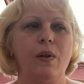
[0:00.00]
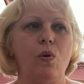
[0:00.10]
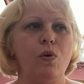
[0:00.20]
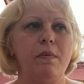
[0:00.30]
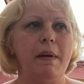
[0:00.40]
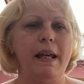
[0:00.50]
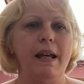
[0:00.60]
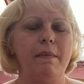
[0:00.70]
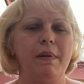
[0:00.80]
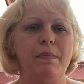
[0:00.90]
Caused
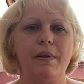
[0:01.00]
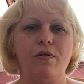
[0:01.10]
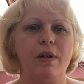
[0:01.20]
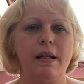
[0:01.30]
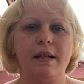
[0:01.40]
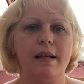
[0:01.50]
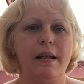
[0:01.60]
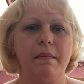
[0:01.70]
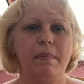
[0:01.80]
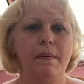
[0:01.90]
mayhem and then went straight to
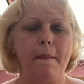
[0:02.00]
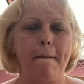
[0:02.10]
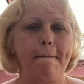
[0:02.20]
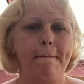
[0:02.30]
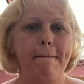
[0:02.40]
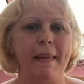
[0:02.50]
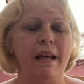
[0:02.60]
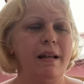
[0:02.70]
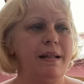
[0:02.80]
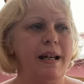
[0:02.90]
sleep.
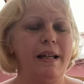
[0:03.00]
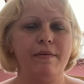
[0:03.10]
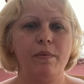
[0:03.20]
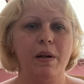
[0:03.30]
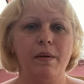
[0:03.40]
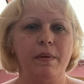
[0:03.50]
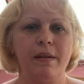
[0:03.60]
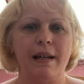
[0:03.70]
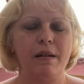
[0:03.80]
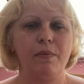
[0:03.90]
They say never work
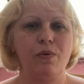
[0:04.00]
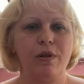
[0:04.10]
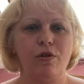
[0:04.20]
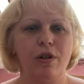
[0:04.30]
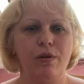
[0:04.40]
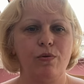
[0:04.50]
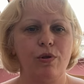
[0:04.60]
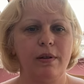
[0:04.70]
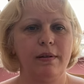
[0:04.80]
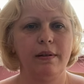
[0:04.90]
with animals and
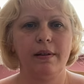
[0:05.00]
children.